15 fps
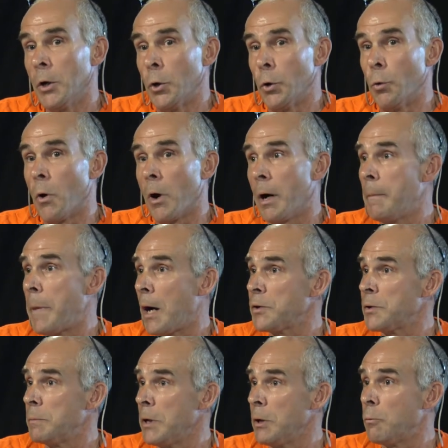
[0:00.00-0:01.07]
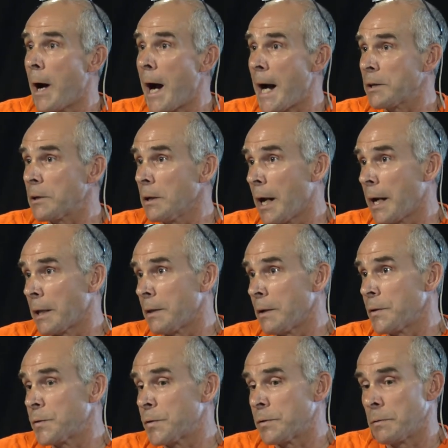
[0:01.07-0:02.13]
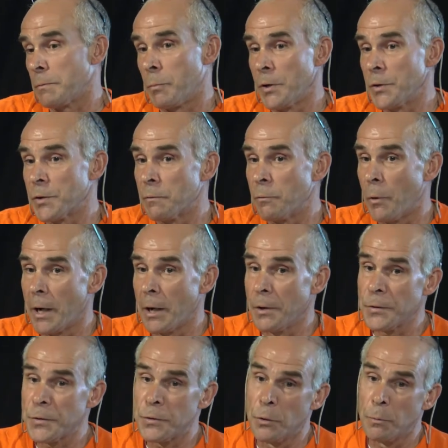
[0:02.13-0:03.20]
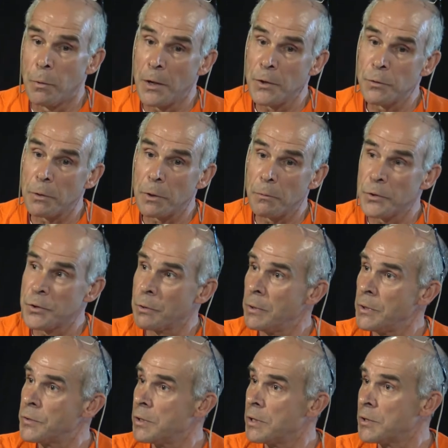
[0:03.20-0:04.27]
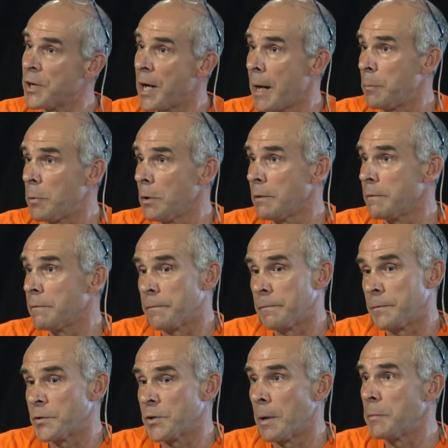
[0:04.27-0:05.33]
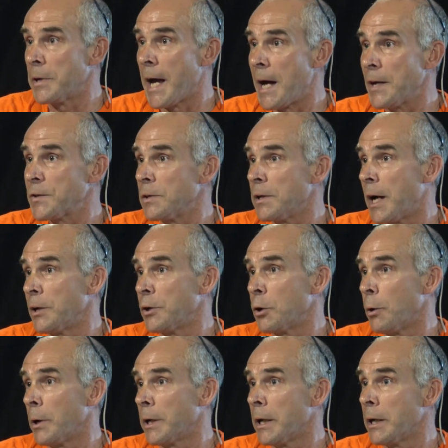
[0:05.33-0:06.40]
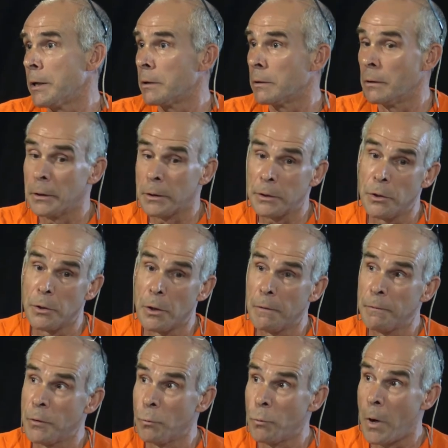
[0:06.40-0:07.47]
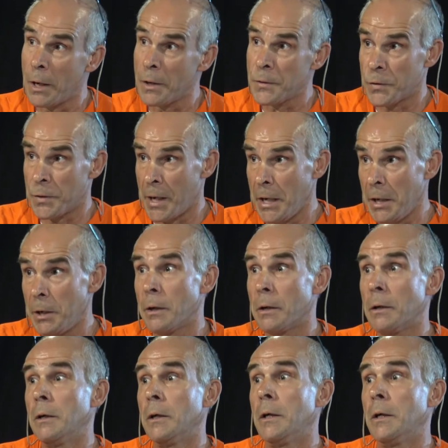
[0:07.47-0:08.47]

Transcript: who are about to be whacked like this. Prince of Wales, New Brunswick was a recent example of some gas line going in and look, you know, if you want to stay here,